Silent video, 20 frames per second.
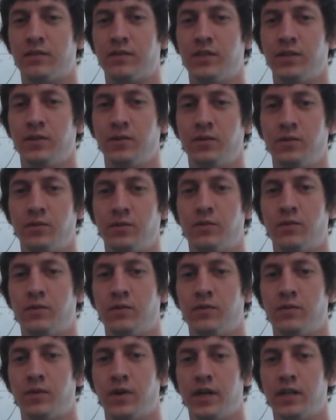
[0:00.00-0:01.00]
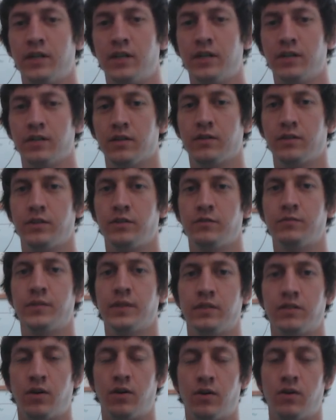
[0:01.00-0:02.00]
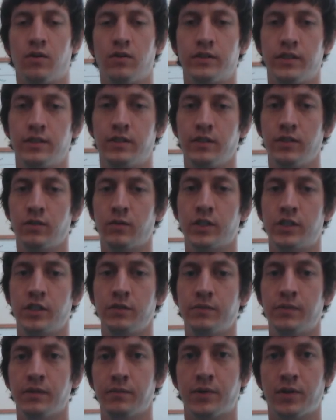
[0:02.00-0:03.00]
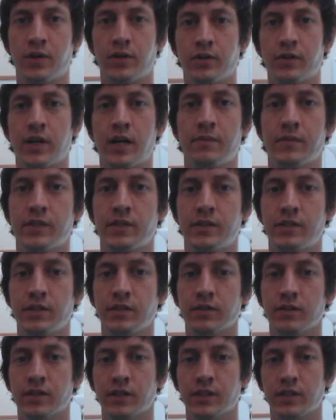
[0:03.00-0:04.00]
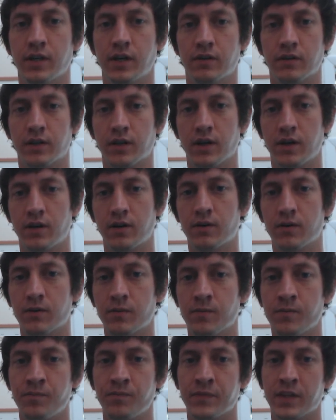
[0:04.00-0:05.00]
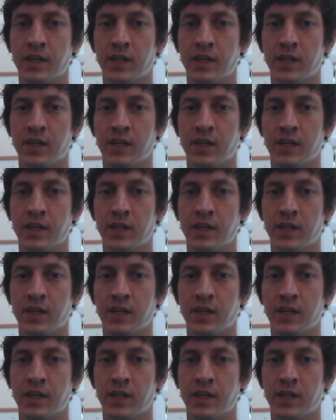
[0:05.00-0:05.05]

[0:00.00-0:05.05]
do what you've been told to do, what you've been programmed to do, you know, go